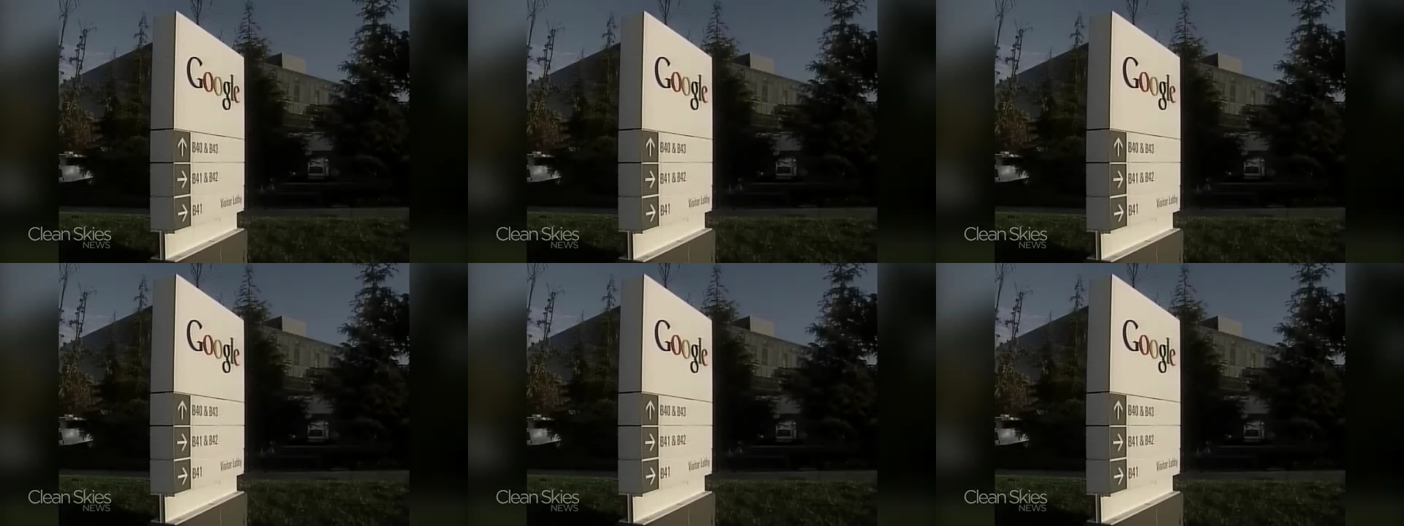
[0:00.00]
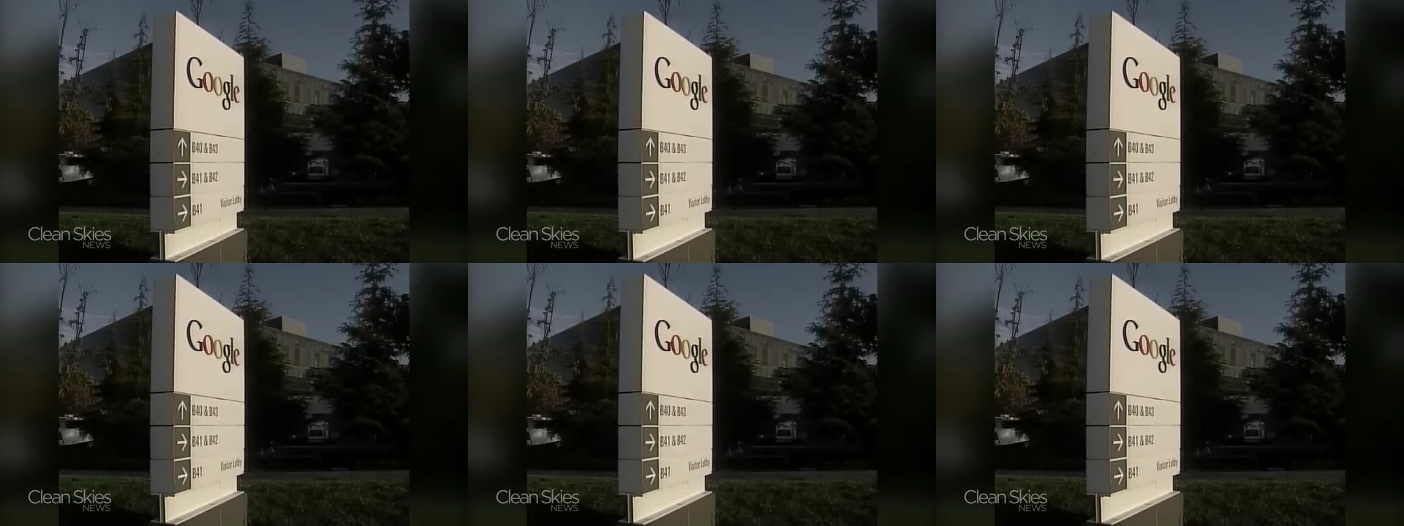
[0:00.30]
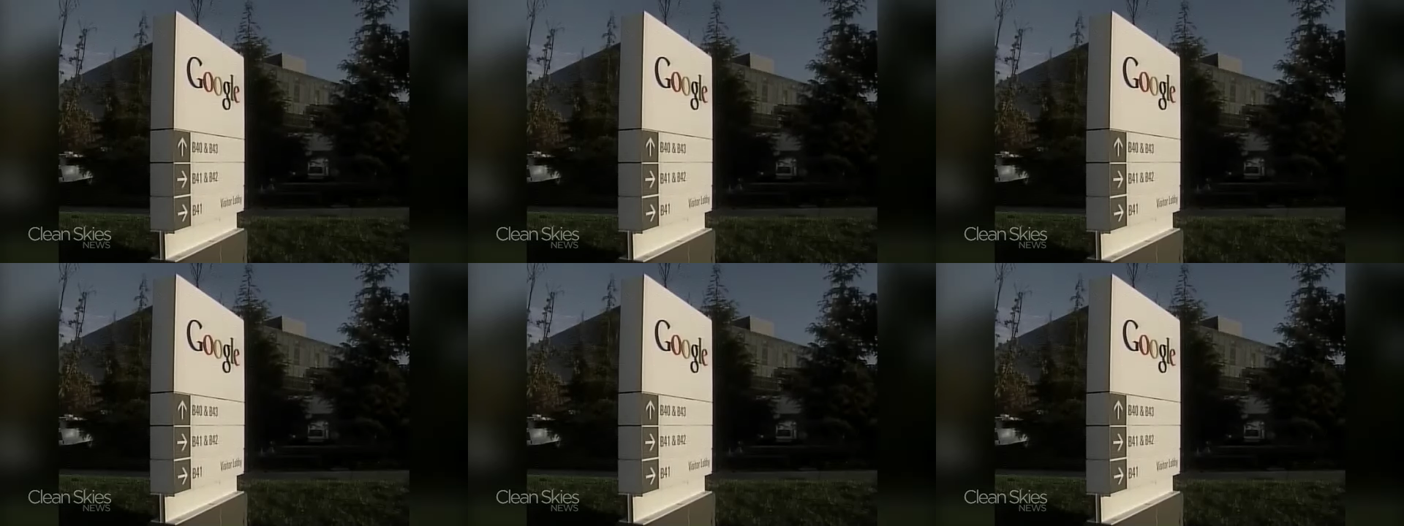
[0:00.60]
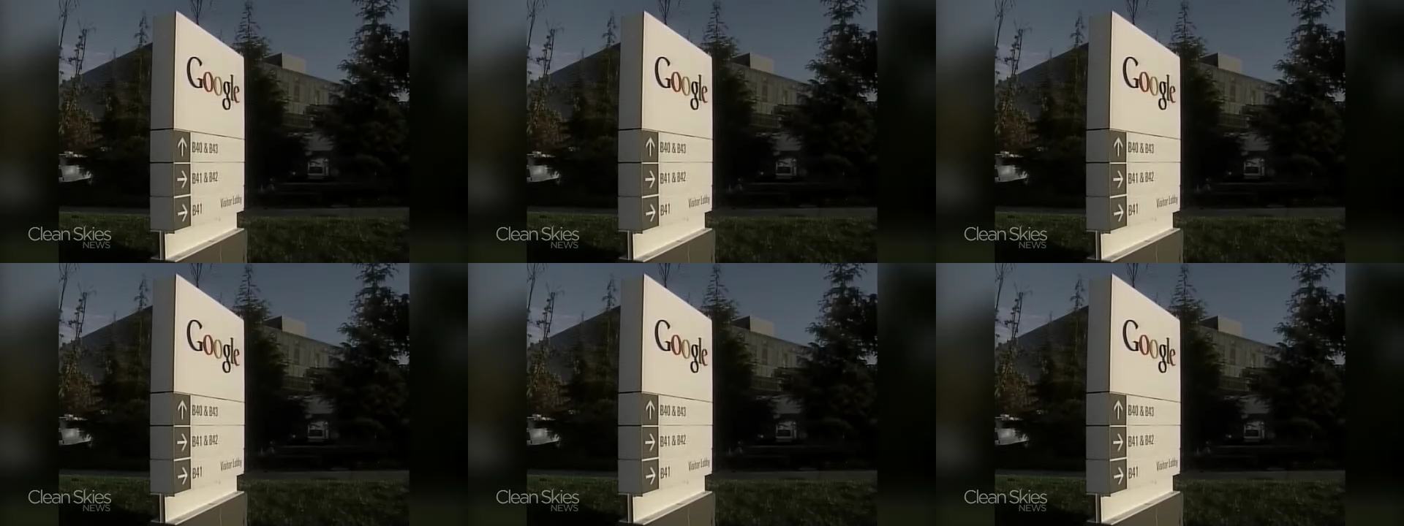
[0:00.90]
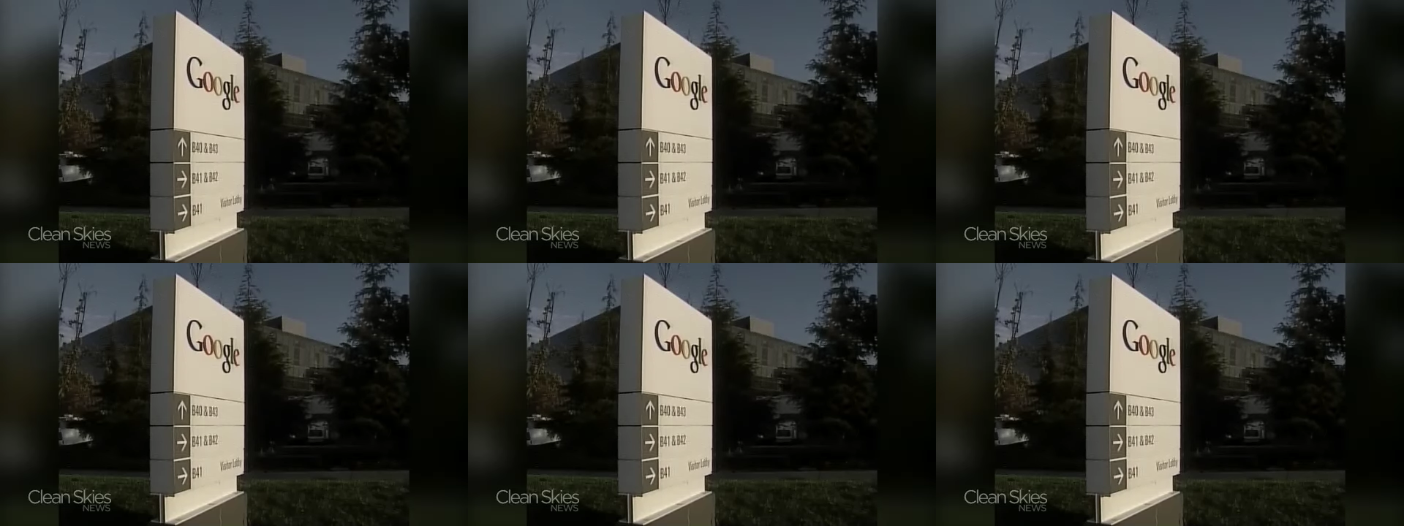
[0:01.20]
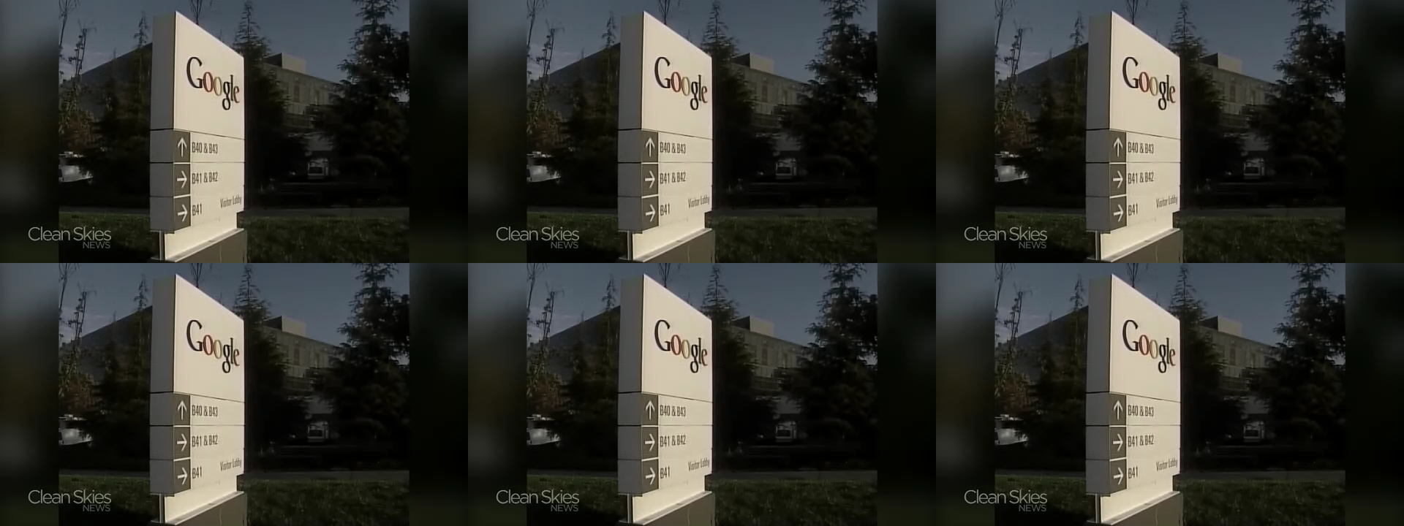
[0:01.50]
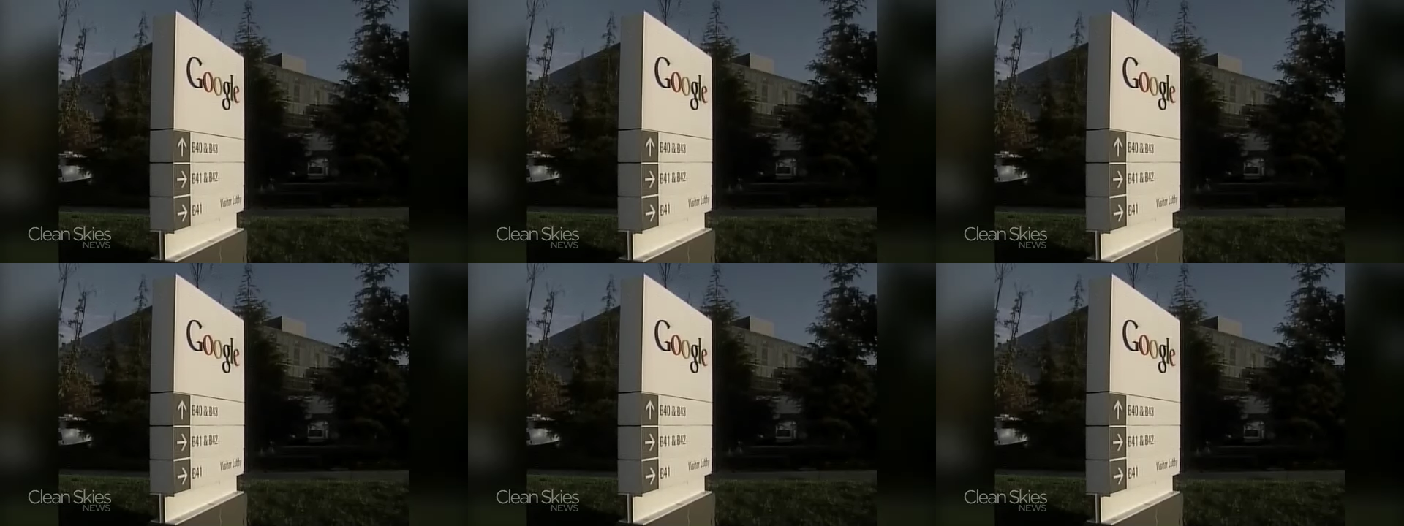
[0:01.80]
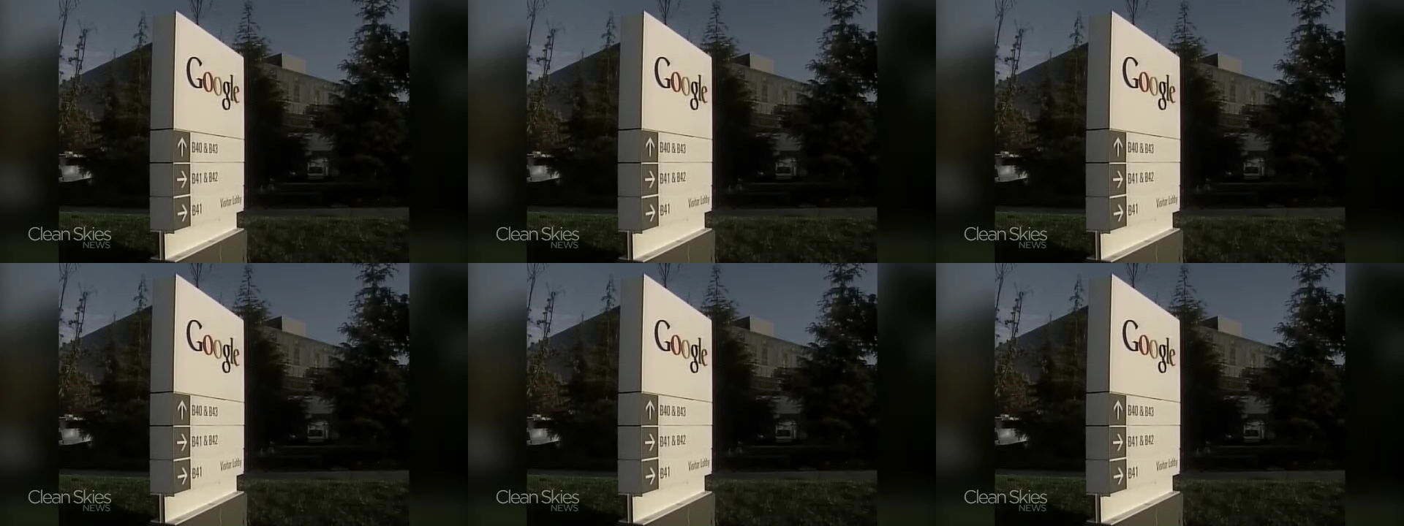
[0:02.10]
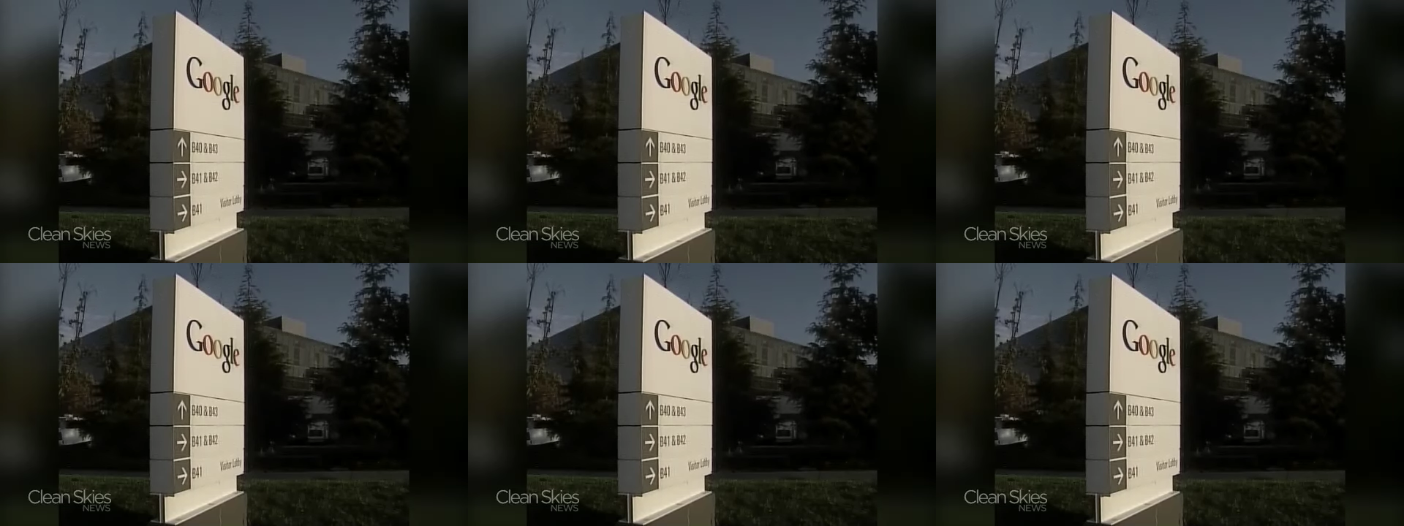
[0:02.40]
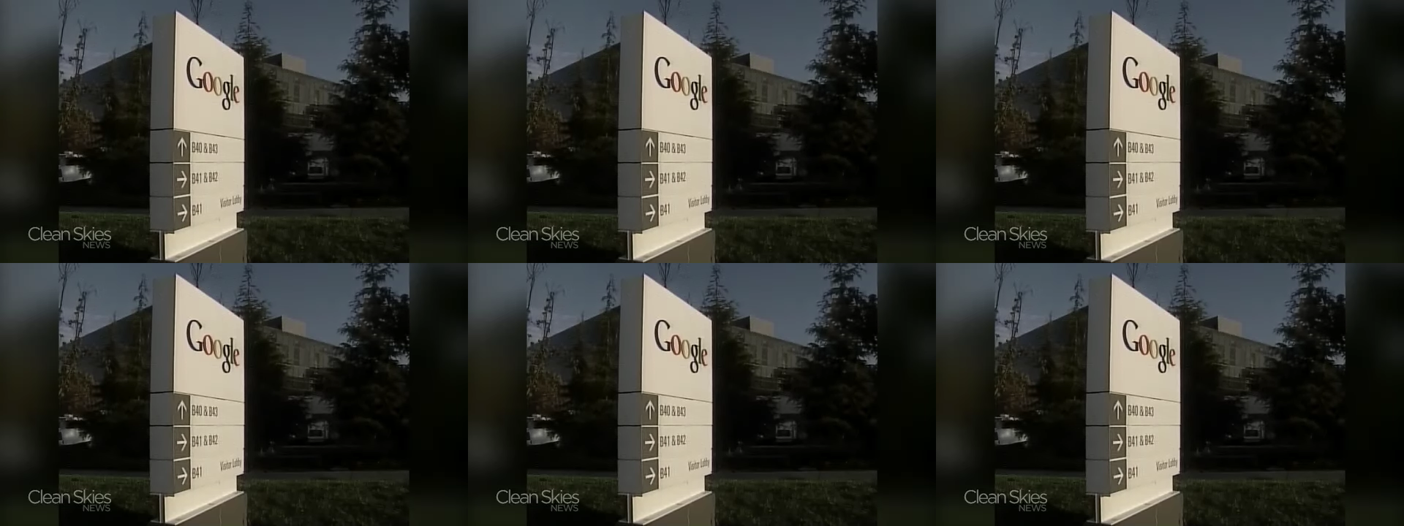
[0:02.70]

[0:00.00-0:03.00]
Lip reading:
No face is visible, so there are no lips to read.